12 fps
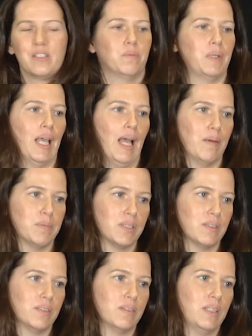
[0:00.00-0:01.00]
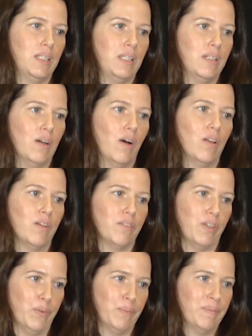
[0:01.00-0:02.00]
and we absolutely need all of
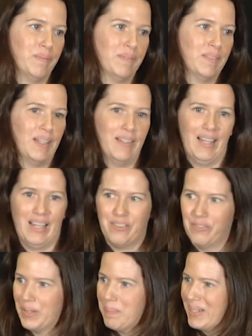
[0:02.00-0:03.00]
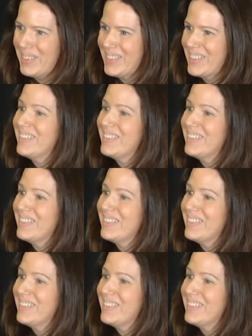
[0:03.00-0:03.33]
you. Thank you very much.